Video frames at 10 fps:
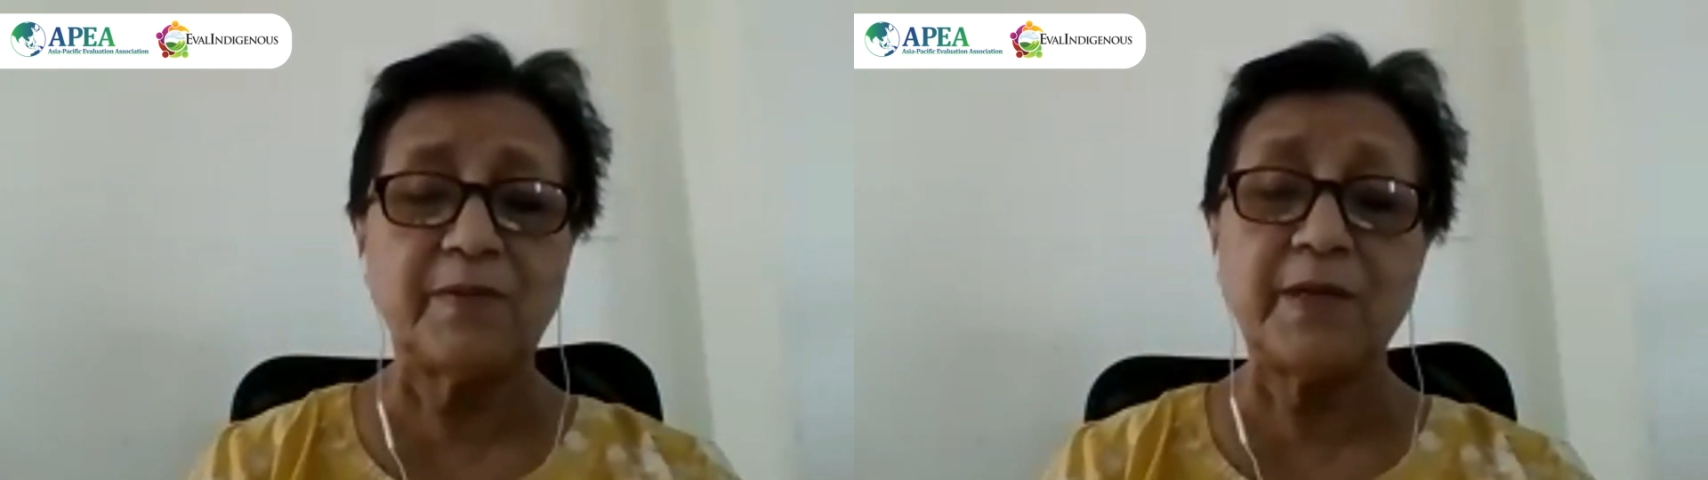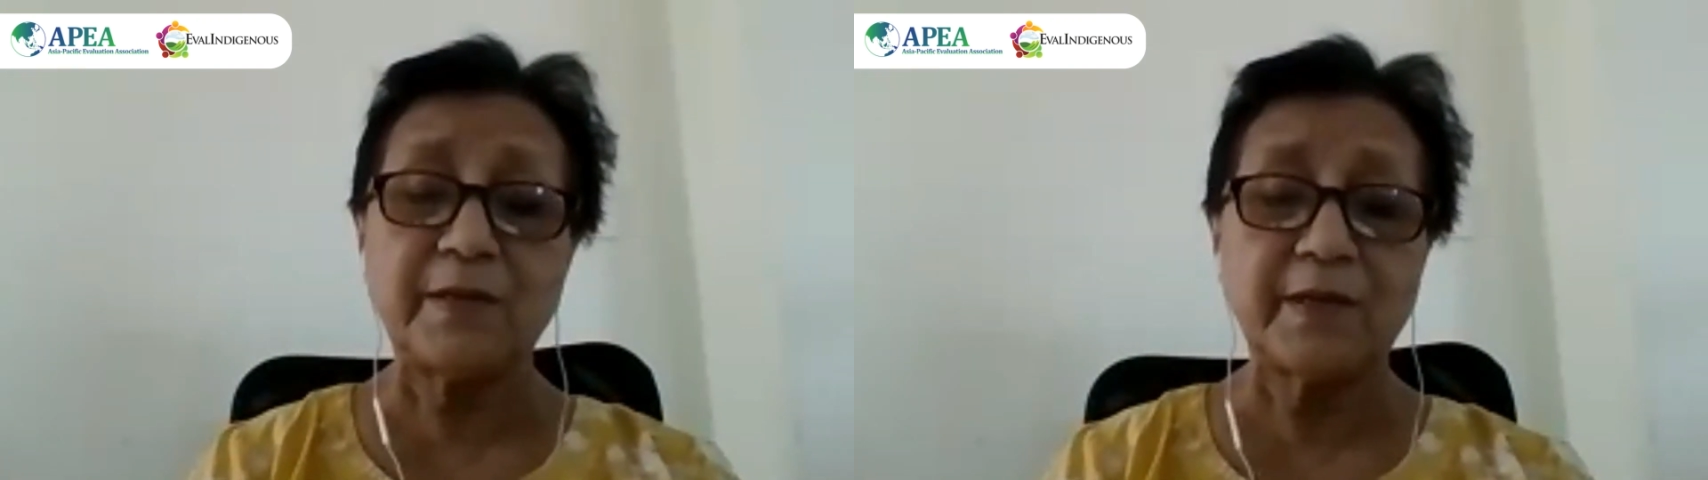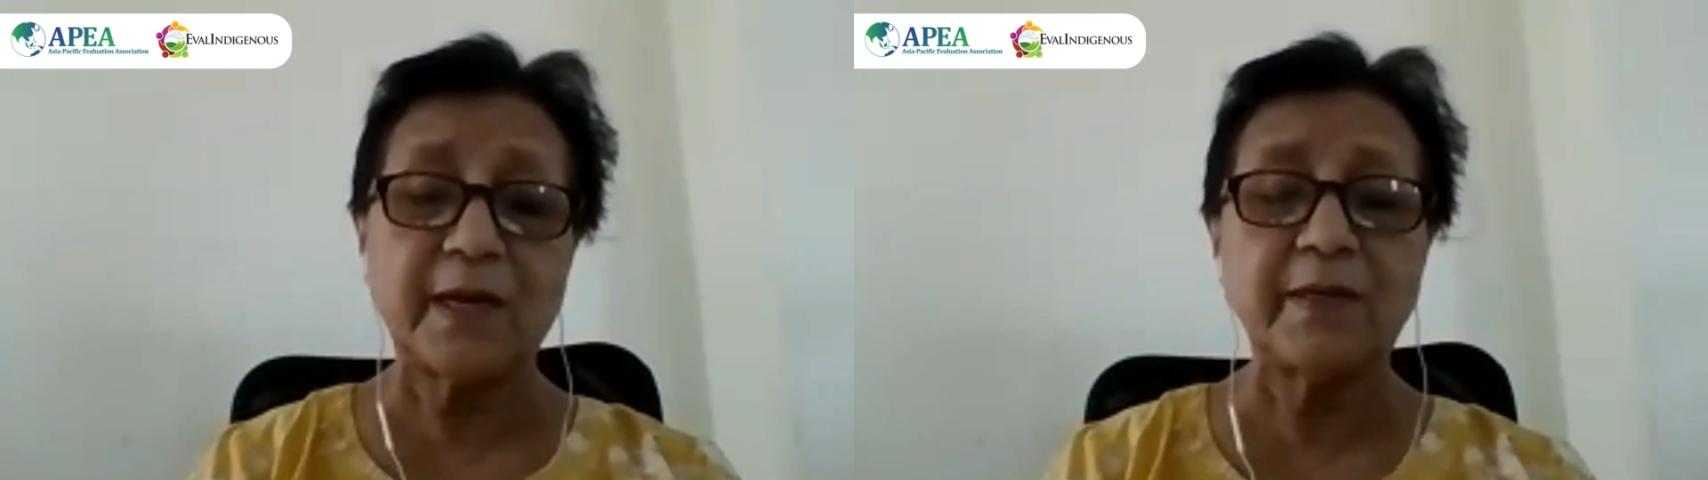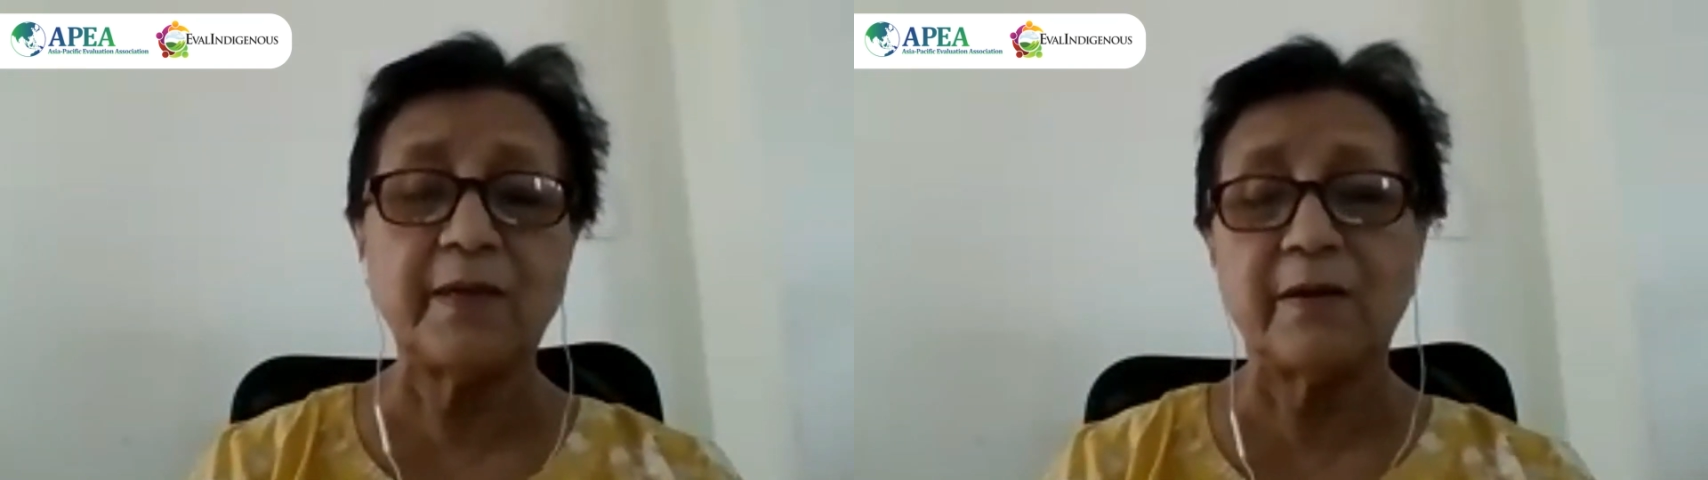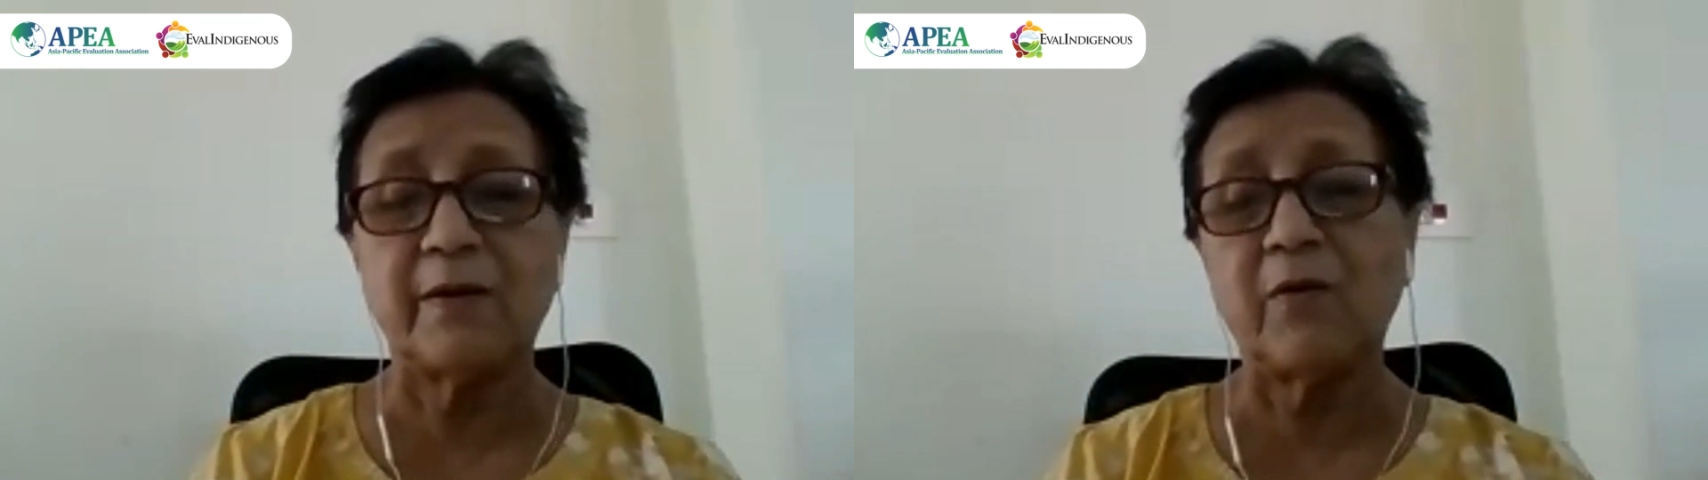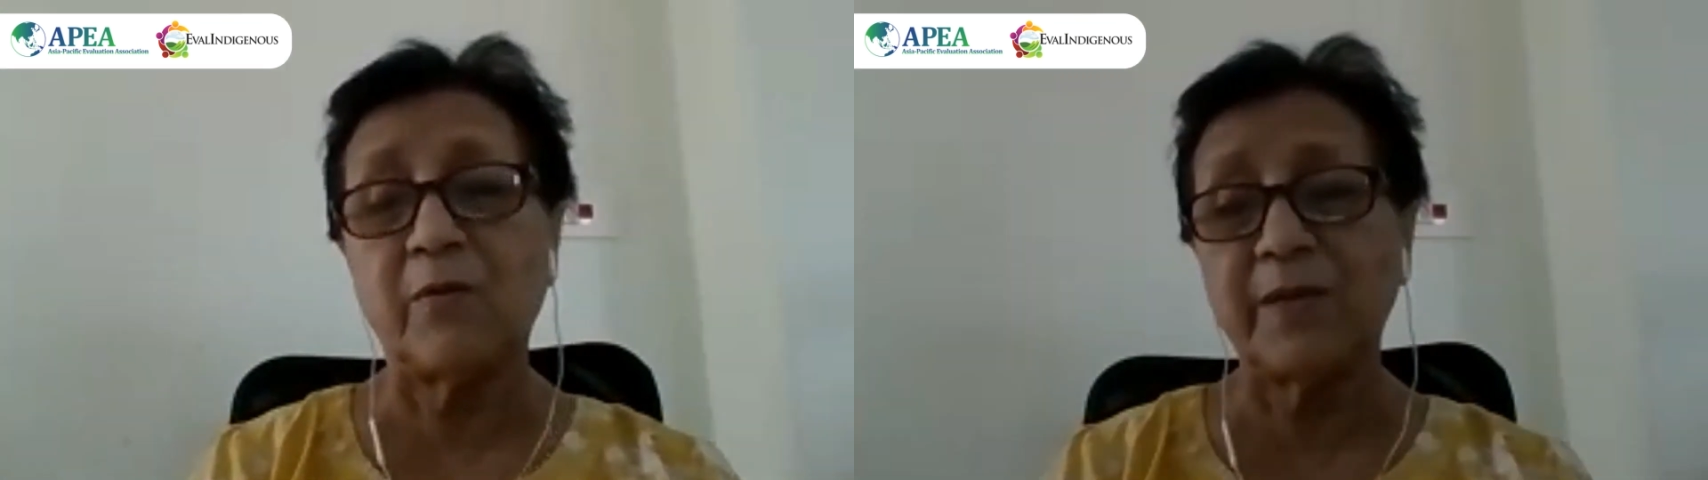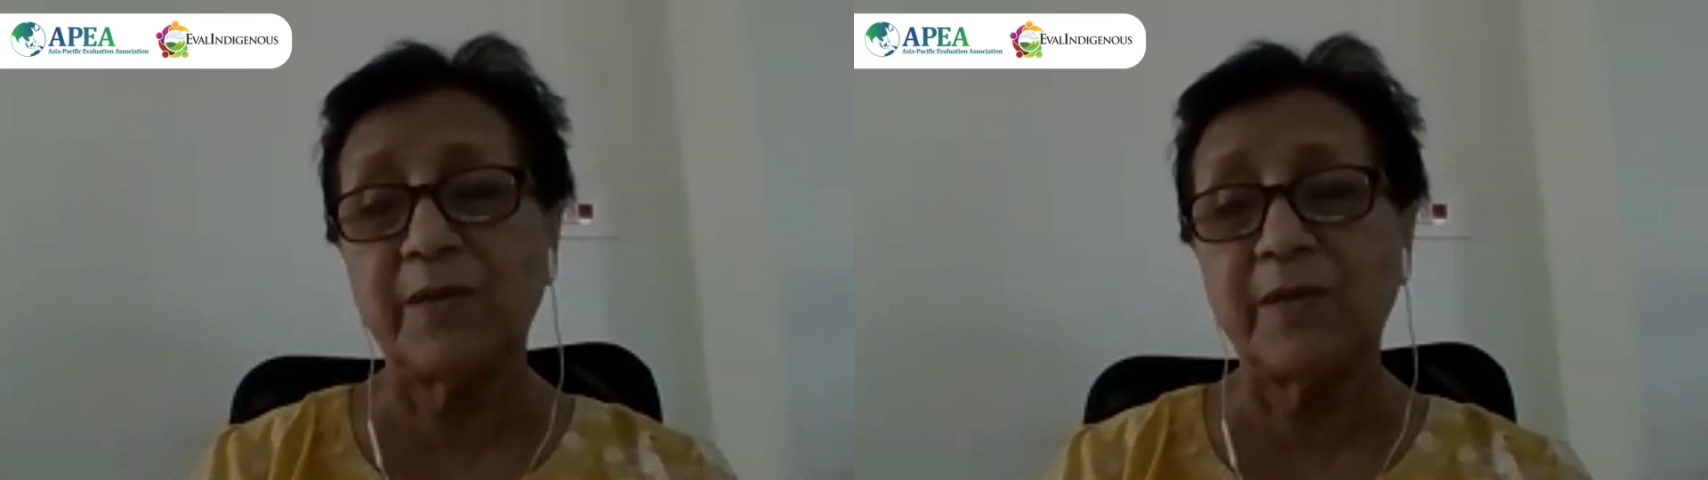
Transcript: discussing over